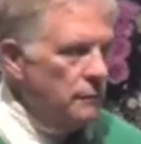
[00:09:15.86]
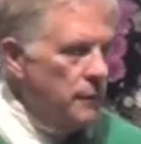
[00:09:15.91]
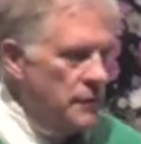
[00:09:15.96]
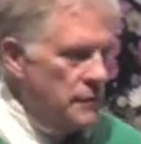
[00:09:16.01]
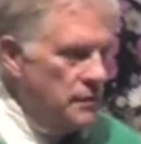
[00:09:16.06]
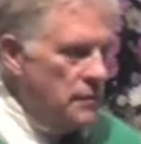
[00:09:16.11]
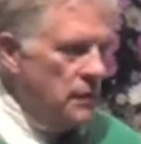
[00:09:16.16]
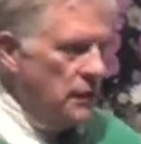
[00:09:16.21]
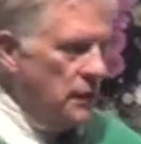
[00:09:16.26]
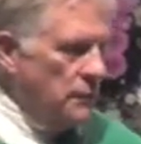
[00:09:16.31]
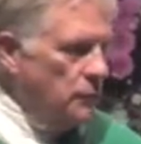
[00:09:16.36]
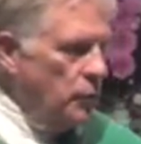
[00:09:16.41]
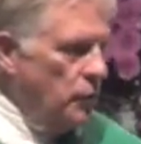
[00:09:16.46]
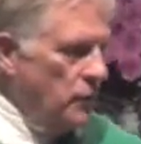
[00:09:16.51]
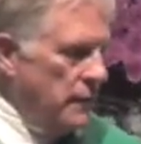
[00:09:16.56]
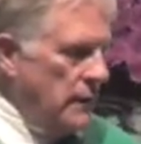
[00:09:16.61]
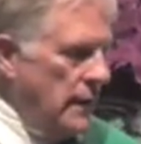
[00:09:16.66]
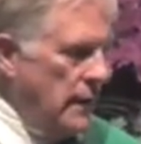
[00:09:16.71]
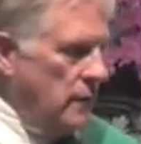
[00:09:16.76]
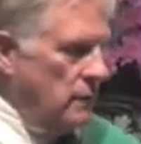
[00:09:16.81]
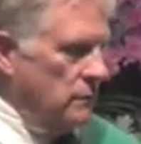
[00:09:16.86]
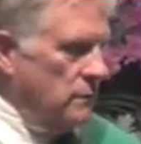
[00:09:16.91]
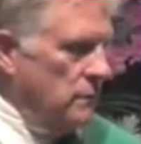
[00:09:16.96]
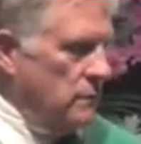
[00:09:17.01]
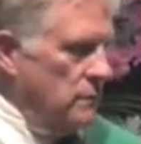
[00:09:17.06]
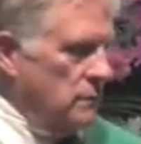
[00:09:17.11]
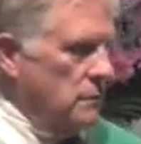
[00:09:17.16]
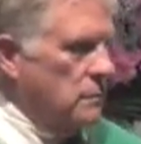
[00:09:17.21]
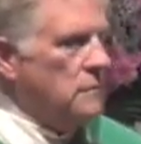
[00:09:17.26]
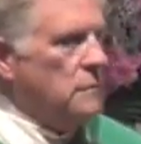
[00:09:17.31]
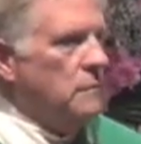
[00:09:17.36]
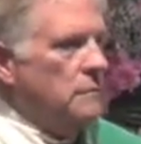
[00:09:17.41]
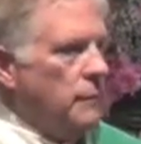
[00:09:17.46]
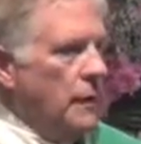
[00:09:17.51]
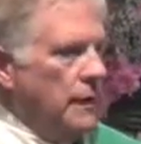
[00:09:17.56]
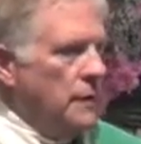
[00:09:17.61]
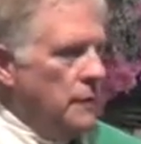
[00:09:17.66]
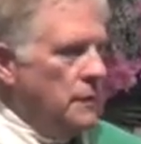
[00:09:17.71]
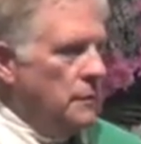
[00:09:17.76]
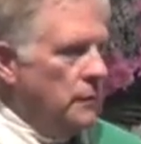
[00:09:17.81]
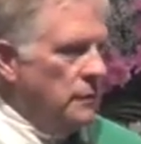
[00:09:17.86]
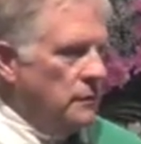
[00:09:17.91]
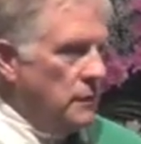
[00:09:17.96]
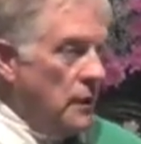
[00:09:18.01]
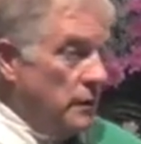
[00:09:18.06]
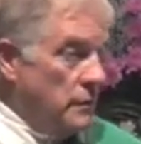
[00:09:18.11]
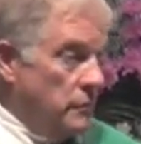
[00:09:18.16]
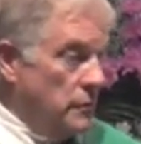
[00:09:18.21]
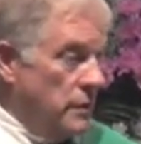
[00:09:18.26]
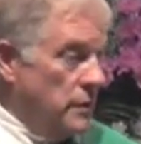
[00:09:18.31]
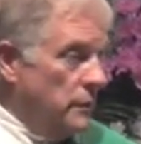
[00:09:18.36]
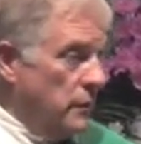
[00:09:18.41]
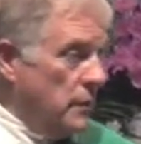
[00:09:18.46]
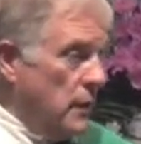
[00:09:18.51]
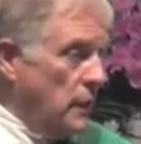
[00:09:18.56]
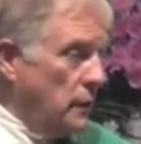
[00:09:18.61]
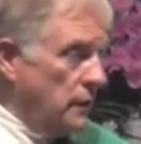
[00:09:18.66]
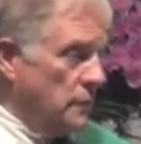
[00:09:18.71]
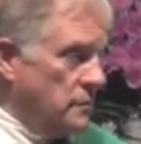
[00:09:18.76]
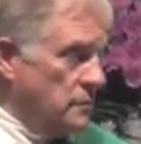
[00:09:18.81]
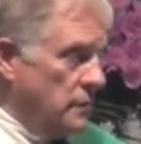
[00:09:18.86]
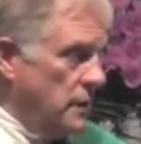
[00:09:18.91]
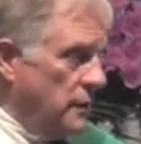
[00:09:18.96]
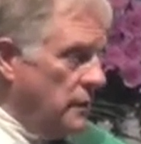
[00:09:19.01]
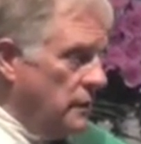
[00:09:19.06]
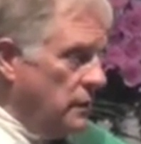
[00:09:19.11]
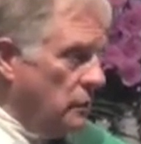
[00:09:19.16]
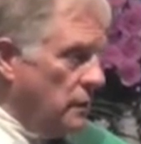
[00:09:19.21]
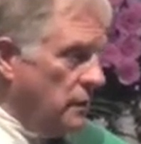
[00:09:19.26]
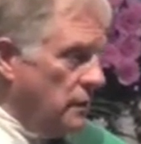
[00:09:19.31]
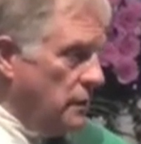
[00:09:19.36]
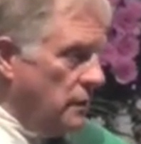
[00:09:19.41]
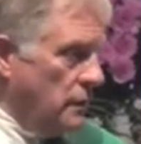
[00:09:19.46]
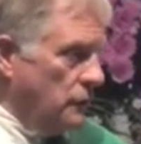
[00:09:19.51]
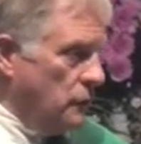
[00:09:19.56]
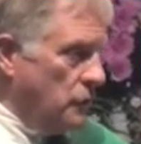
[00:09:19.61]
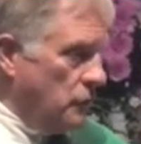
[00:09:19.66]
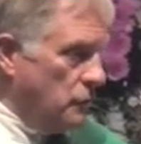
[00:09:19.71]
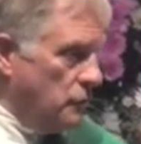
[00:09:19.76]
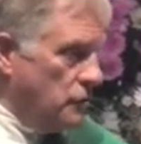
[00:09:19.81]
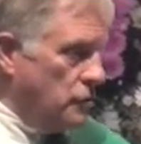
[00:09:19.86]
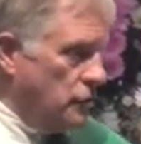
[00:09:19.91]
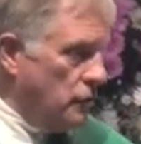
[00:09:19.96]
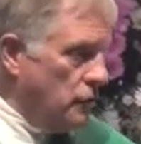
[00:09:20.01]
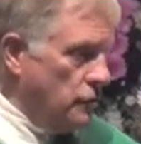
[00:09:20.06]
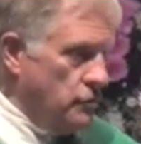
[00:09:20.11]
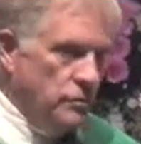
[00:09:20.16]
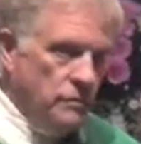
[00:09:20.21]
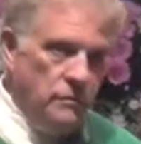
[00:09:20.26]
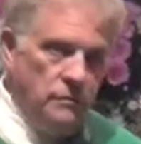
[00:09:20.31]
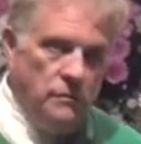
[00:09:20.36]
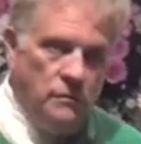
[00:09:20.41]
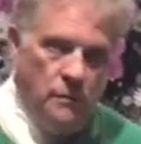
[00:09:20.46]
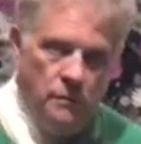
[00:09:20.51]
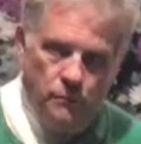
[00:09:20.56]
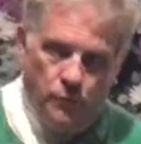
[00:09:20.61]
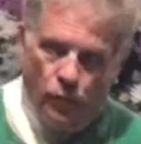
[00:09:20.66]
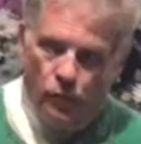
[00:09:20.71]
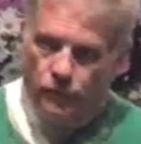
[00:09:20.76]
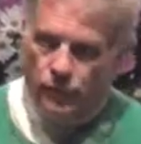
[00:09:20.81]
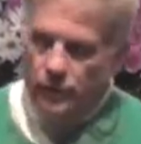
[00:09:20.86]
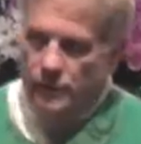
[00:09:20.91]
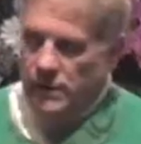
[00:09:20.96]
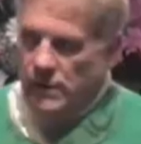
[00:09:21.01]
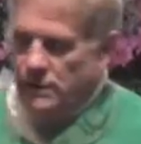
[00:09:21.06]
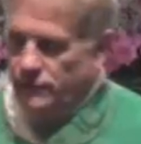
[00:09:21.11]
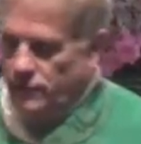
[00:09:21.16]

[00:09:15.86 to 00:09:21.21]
Best-selling book out by Dr. Eben Alexander, a neurosurgeon, Proof of